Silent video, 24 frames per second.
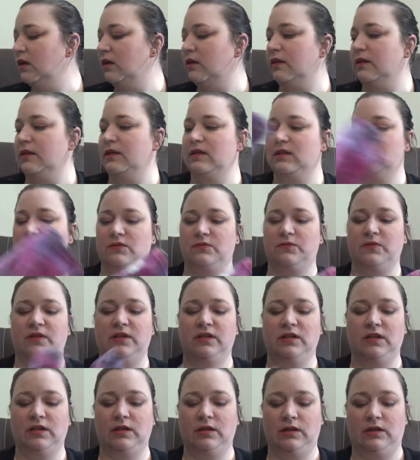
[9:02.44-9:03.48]
This
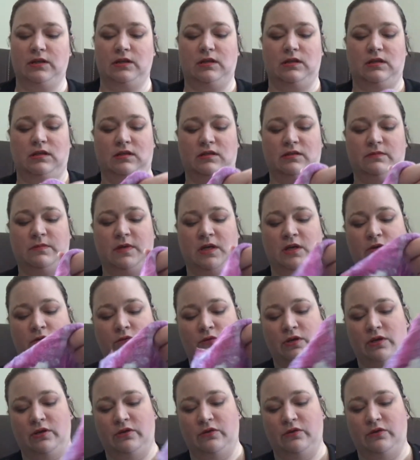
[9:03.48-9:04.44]
one is my New Year,